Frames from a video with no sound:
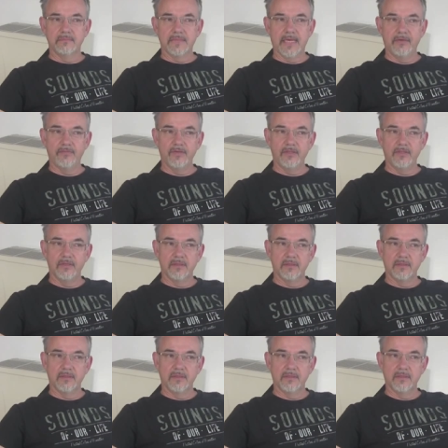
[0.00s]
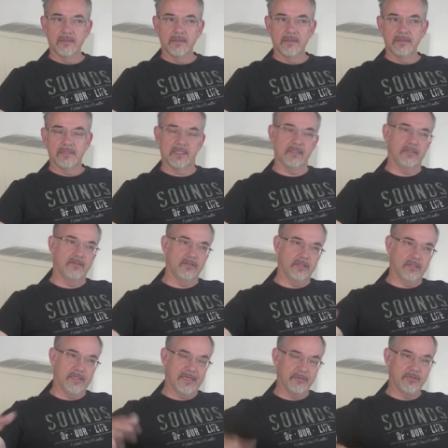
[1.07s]
having studied
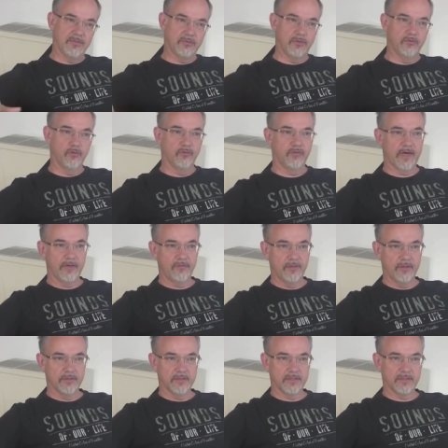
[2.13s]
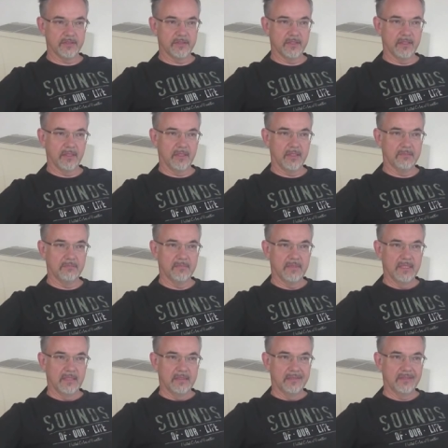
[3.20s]
chemistry for five years, um,
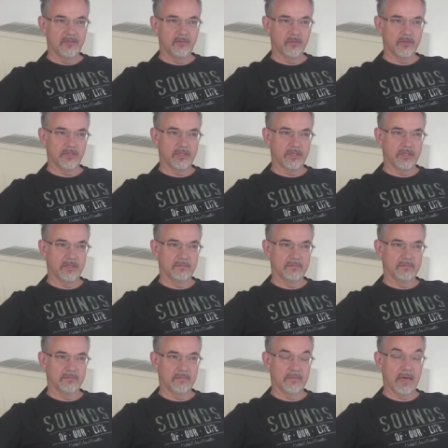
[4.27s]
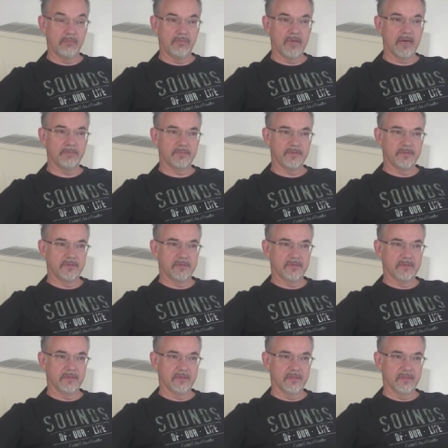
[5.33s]
this was an abrupt
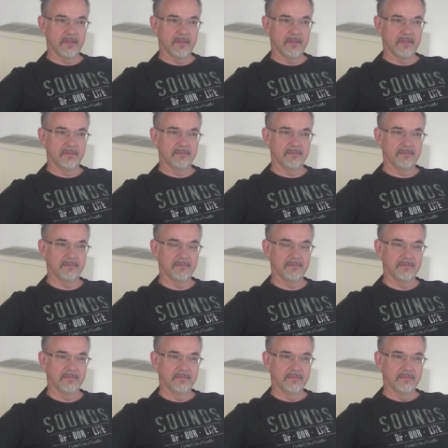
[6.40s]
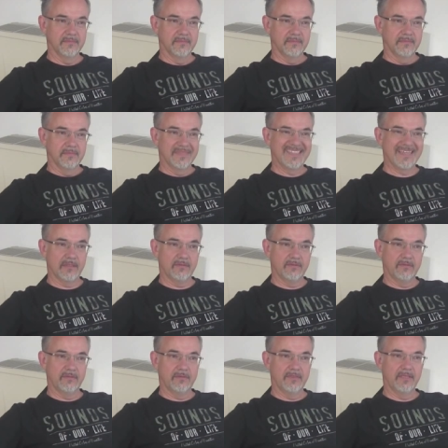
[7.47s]
uh,
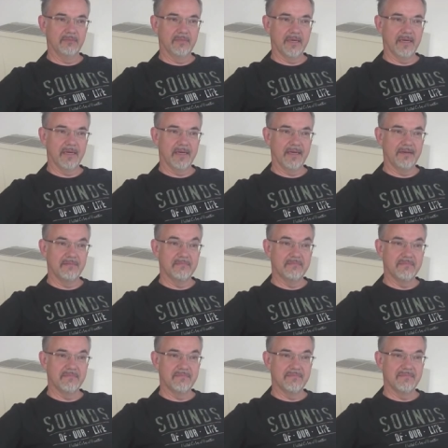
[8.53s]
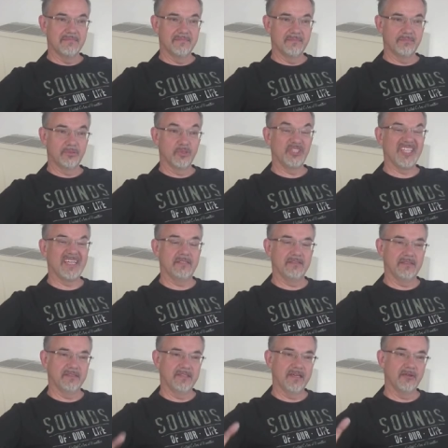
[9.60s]
cut in my
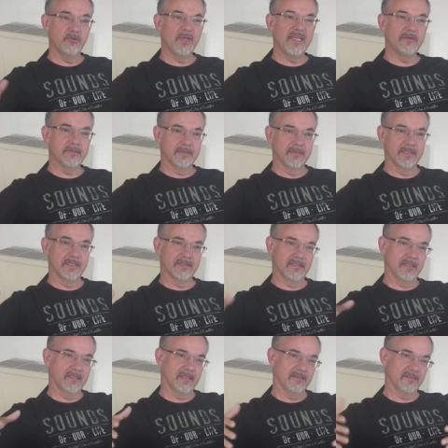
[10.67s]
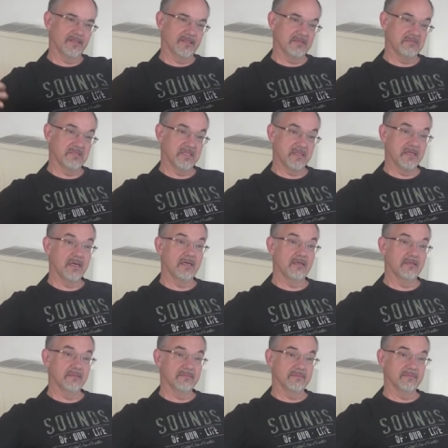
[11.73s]
projected career as a, as a, as an
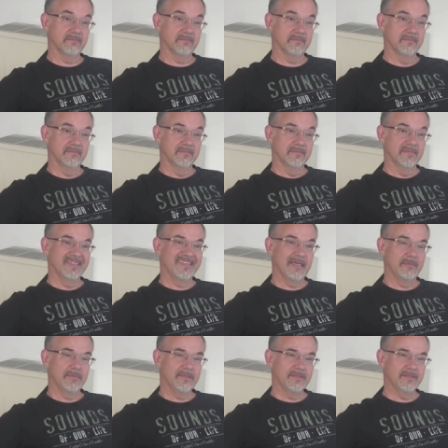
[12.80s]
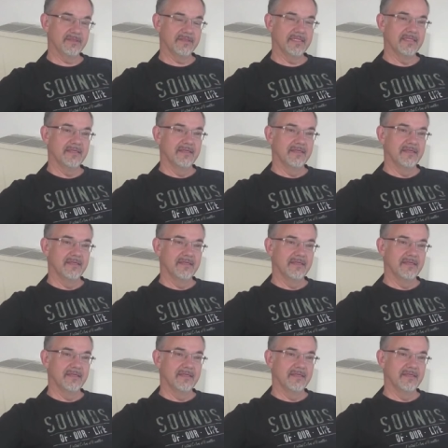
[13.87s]
um, chemist.